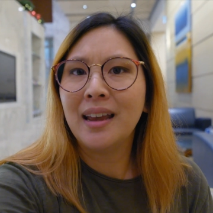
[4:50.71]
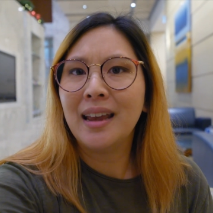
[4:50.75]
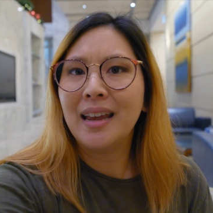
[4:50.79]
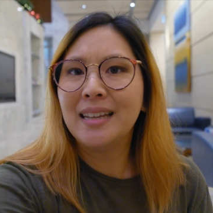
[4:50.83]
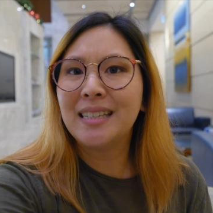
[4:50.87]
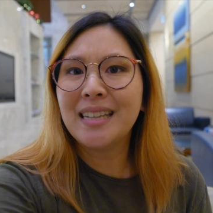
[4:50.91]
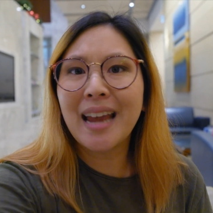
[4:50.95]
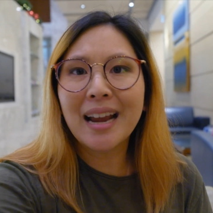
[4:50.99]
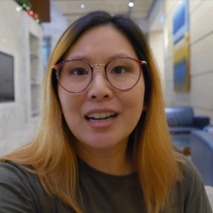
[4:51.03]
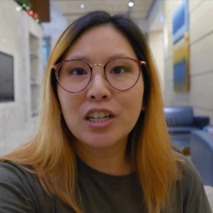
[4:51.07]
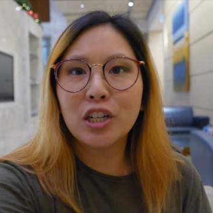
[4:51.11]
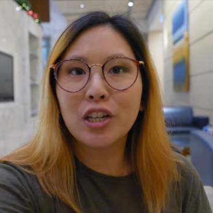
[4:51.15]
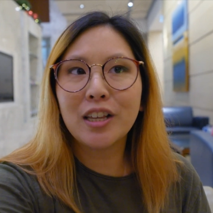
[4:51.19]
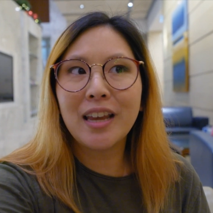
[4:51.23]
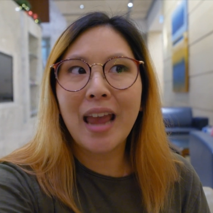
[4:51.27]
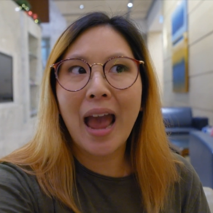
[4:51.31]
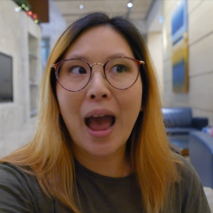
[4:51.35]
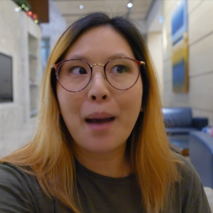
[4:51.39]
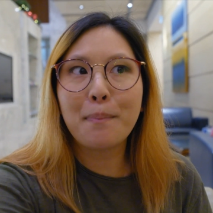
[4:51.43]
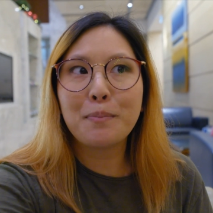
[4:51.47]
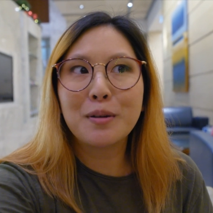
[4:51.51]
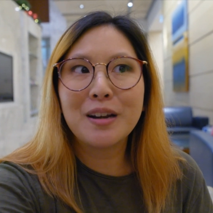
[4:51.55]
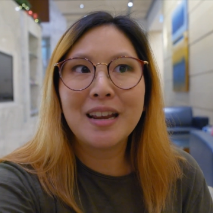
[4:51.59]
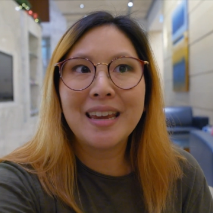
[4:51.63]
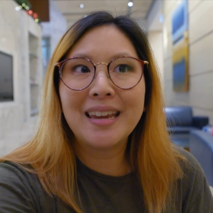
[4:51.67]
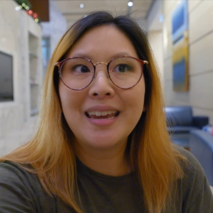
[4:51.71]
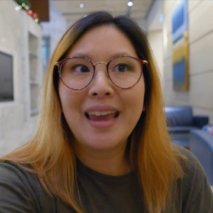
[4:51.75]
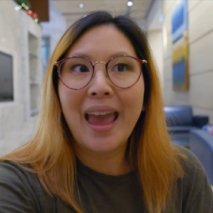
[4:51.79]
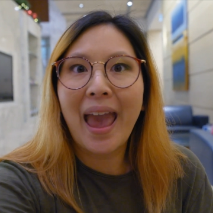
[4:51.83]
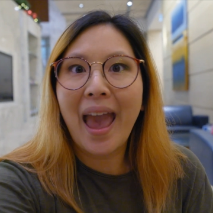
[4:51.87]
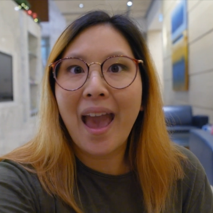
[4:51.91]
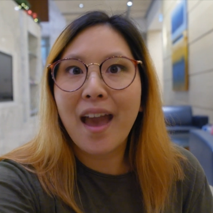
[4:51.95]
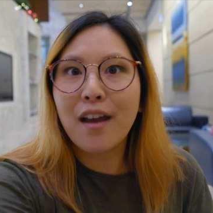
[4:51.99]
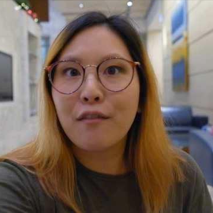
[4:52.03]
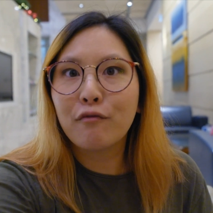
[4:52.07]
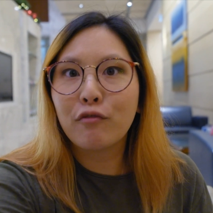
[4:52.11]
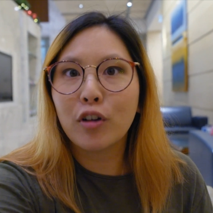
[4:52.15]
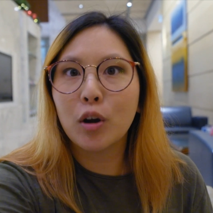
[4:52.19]
it's actually happening
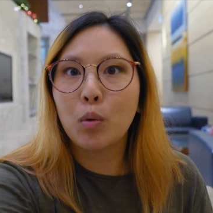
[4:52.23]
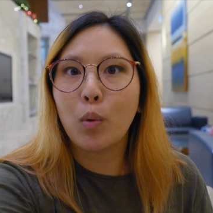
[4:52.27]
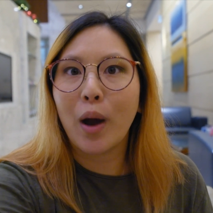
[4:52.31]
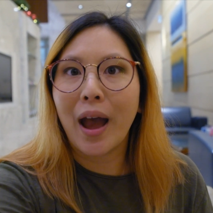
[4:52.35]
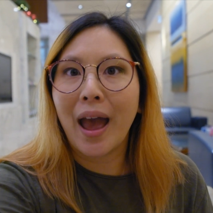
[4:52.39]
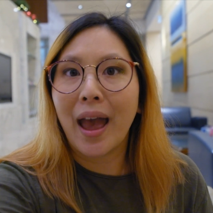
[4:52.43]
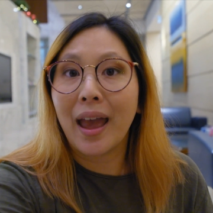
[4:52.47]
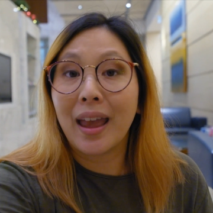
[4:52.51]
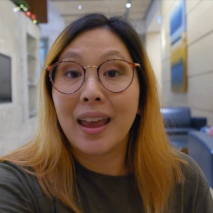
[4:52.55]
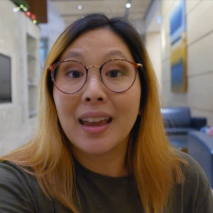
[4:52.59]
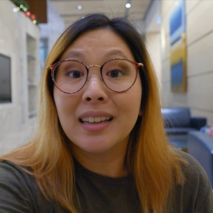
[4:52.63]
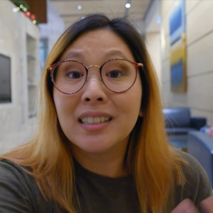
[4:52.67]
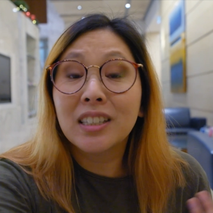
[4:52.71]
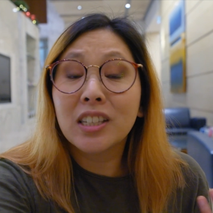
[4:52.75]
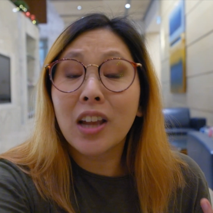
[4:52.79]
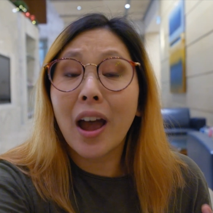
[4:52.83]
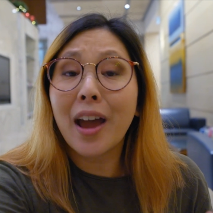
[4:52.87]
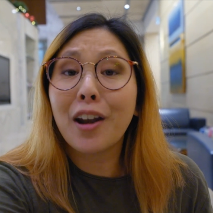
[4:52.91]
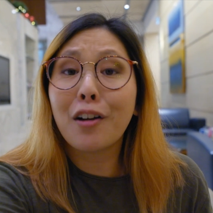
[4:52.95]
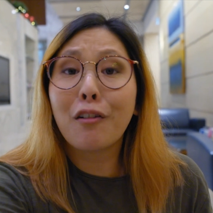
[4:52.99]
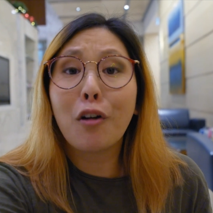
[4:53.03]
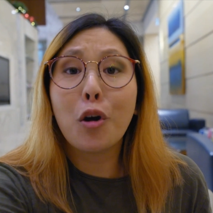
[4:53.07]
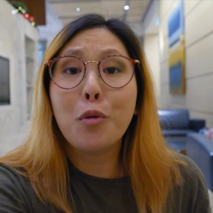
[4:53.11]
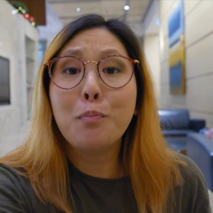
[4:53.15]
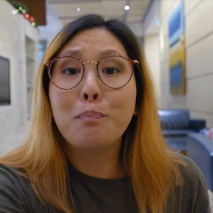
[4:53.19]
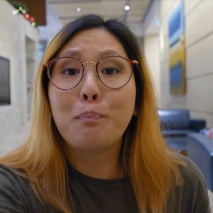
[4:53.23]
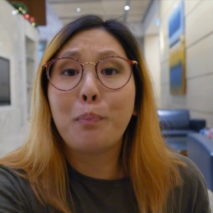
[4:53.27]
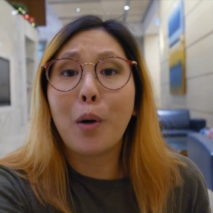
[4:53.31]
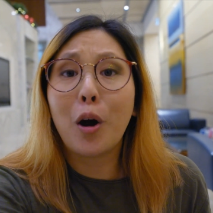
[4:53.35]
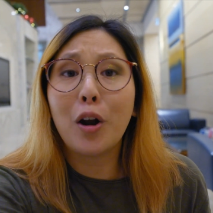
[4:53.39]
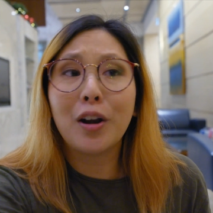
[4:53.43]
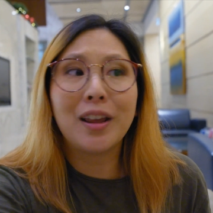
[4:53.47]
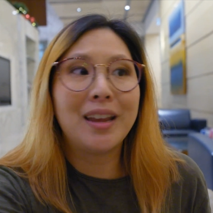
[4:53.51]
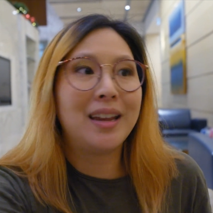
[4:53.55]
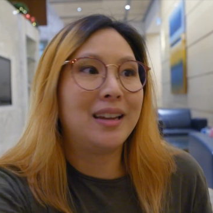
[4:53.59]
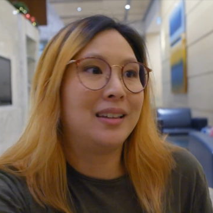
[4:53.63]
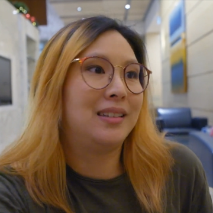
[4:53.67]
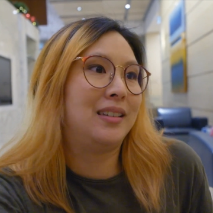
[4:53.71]
everywhere, inside our own
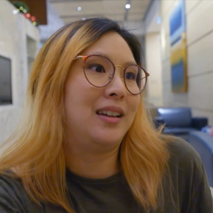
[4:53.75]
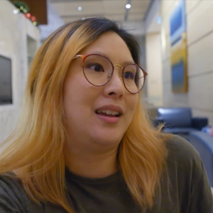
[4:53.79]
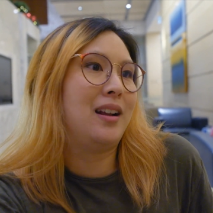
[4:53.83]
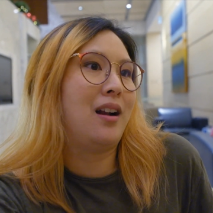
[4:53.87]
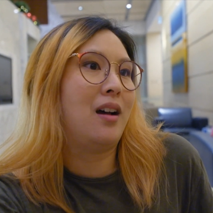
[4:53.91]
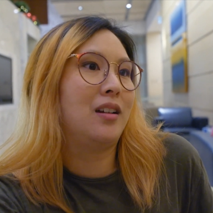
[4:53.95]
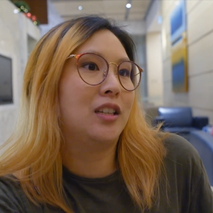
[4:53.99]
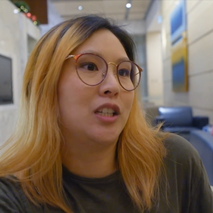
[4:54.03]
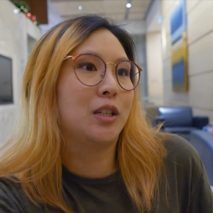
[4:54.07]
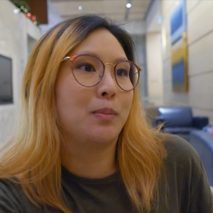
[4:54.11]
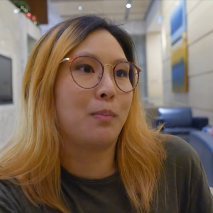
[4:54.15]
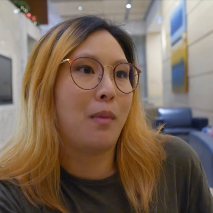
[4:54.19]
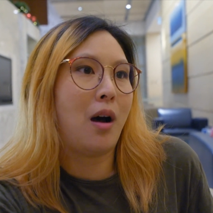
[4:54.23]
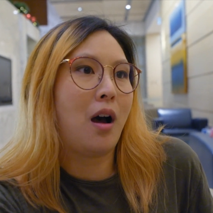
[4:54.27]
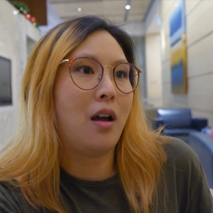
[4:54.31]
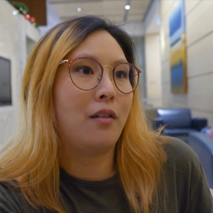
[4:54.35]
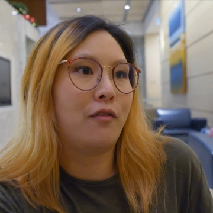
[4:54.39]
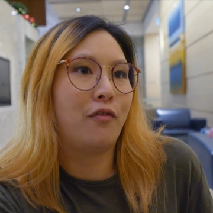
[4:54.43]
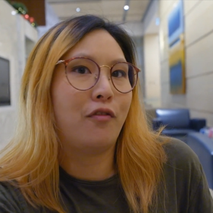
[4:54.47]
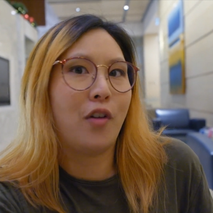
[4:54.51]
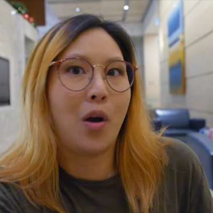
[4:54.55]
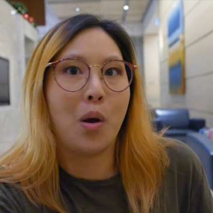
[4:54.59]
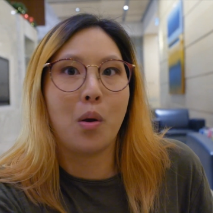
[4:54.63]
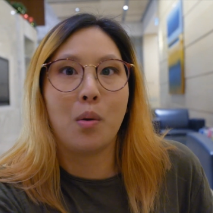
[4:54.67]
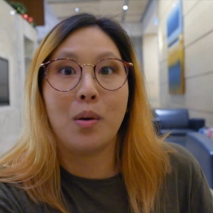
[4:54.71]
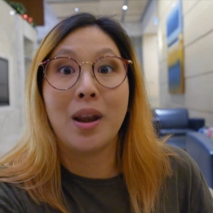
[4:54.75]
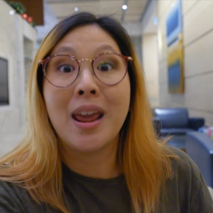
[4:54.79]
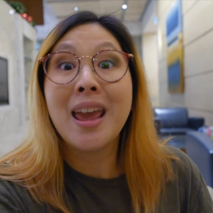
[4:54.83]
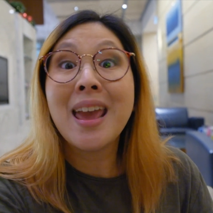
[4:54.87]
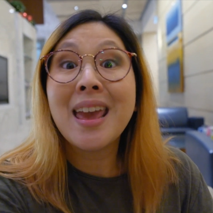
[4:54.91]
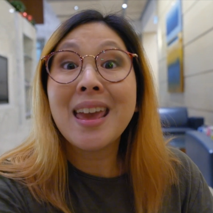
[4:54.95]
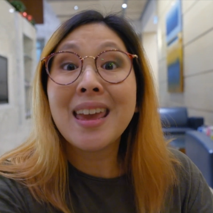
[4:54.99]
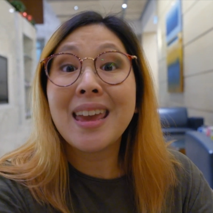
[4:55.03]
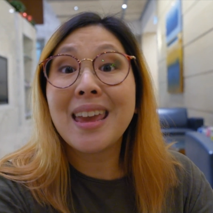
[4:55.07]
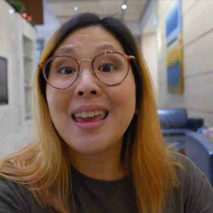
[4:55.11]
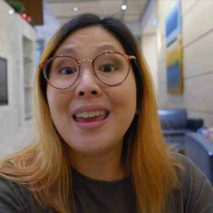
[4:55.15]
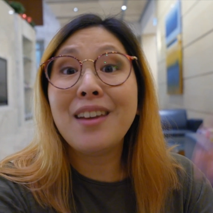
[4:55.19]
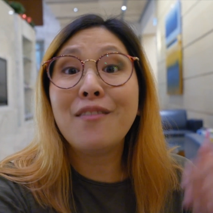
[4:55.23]
bodies, in our smartphone,
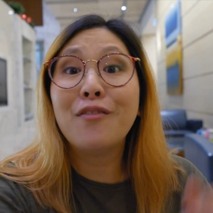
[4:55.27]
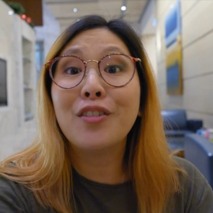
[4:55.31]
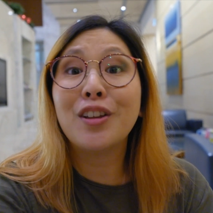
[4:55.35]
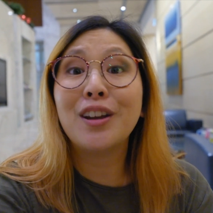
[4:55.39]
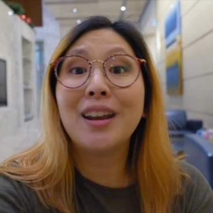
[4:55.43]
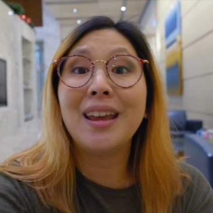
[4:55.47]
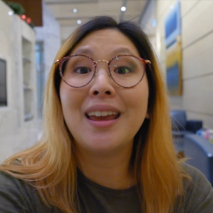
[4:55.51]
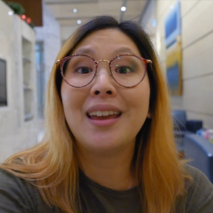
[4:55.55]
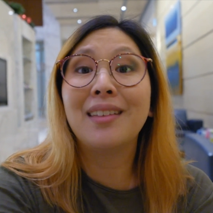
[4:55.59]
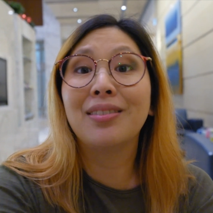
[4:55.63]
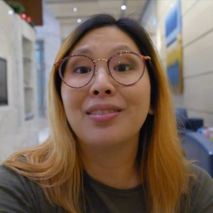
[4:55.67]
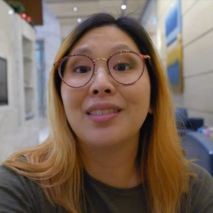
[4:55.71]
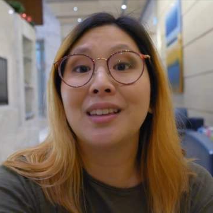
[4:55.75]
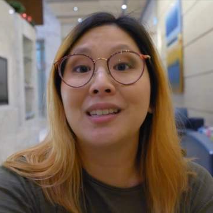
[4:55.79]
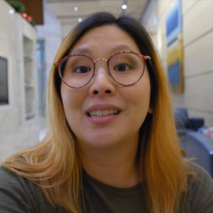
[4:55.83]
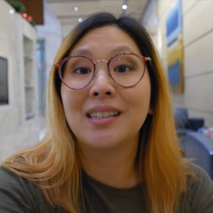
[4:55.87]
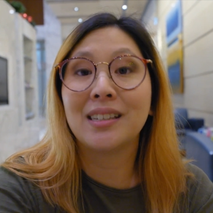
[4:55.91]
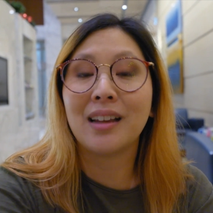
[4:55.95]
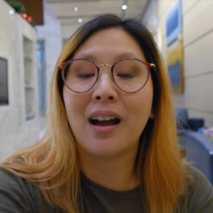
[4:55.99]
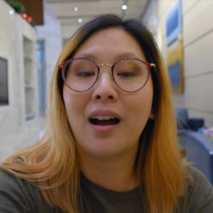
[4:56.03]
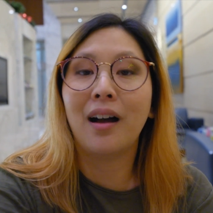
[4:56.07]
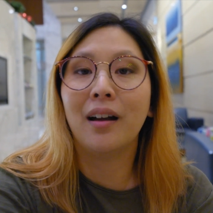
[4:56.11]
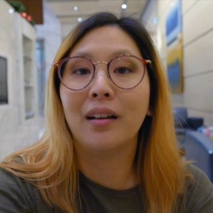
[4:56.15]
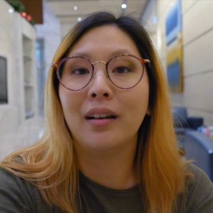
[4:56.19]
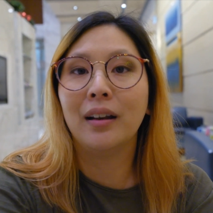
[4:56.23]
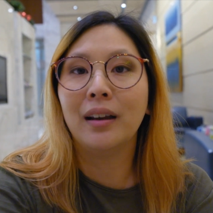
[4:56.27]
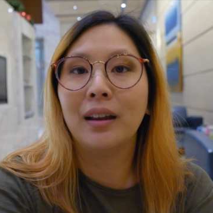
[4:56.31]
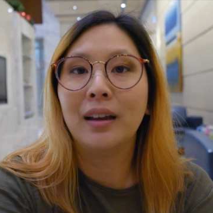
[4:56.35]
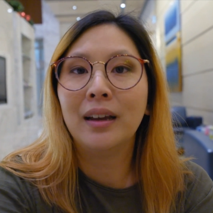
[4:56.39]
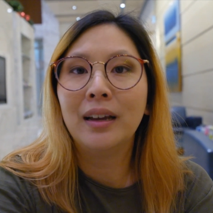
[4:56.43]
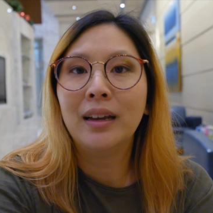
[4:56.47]
even in the sun.